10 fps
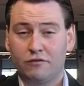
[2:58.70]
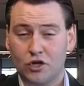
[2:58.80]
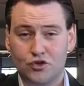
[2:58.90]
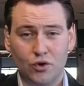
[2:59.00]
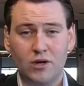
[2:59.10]

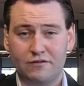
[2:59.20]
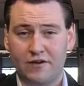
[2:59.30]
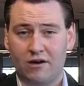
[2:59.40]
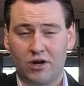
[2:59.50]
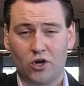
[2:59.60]
for a truly
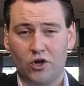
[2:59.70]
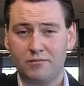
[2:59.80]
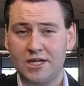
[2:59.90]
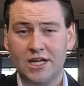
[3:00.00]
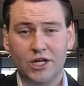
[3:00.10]
fair
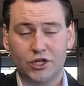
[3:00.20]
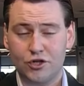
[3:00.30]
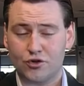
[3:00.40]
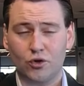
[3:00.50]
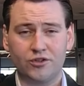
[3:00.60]
economy,
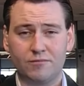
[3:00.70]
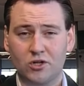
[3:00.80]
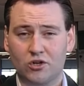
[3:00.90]
controlled